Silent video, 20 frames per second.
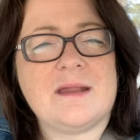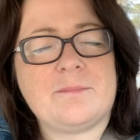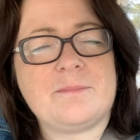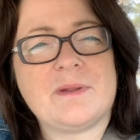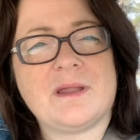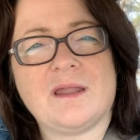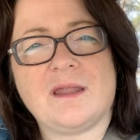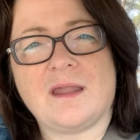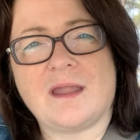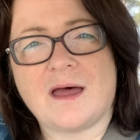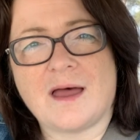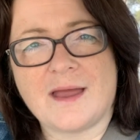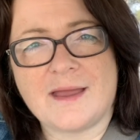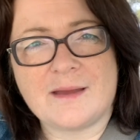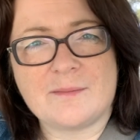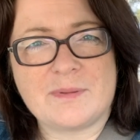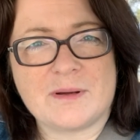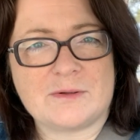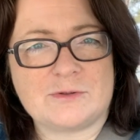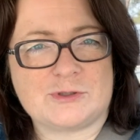up a lie
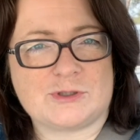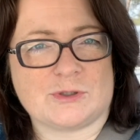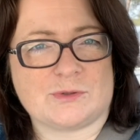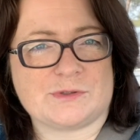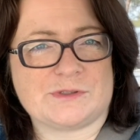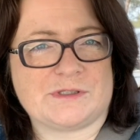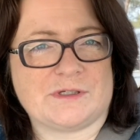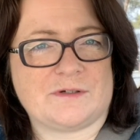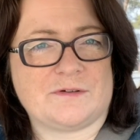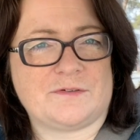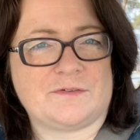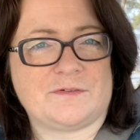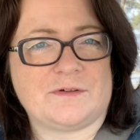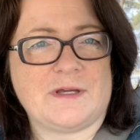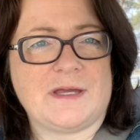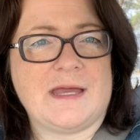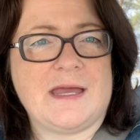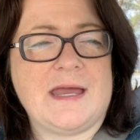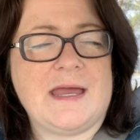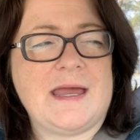about Joseph,
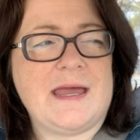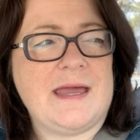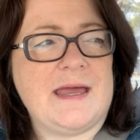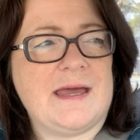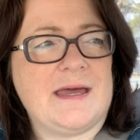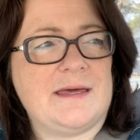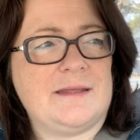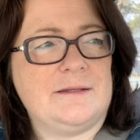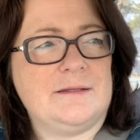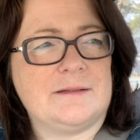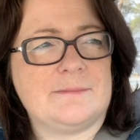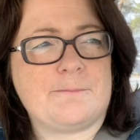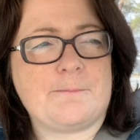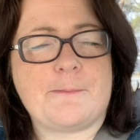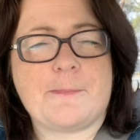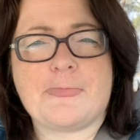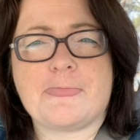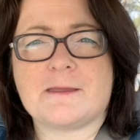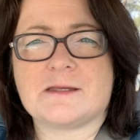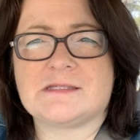and
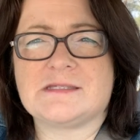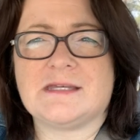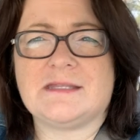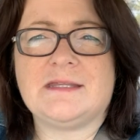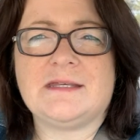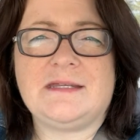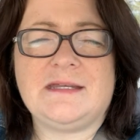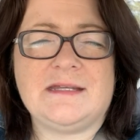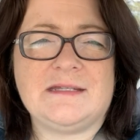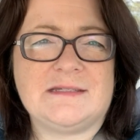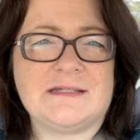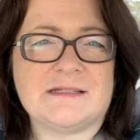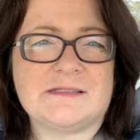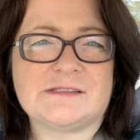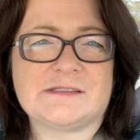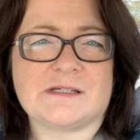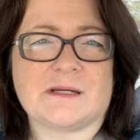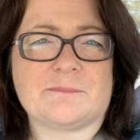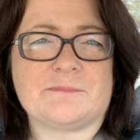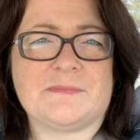said that he did
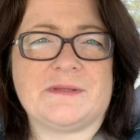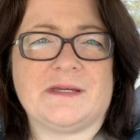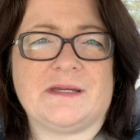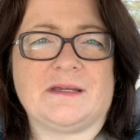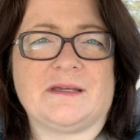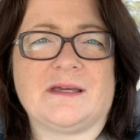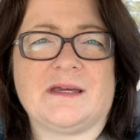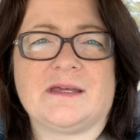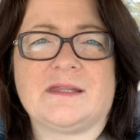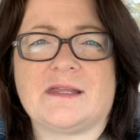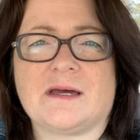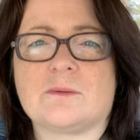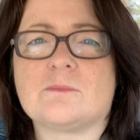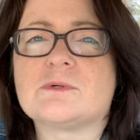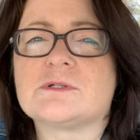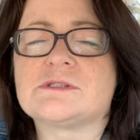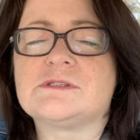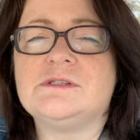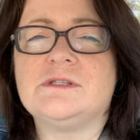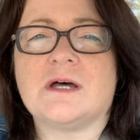something that
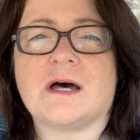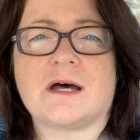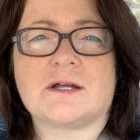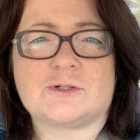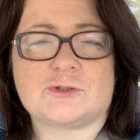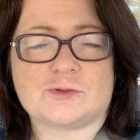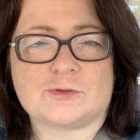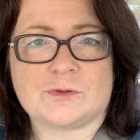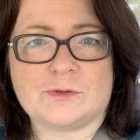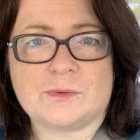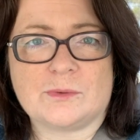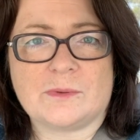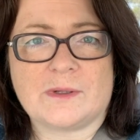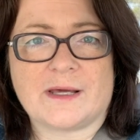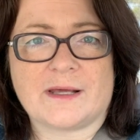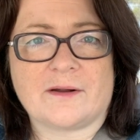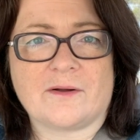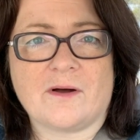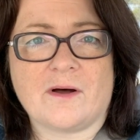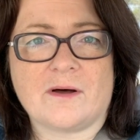was not true
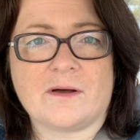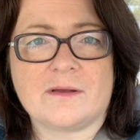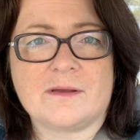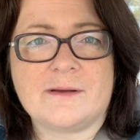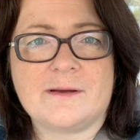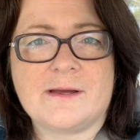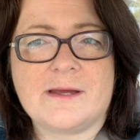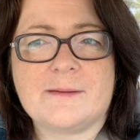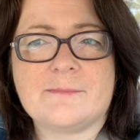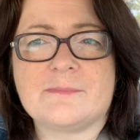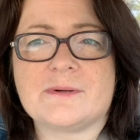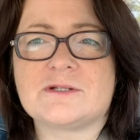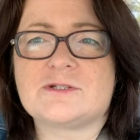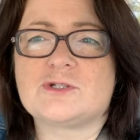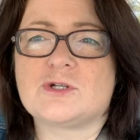at all. But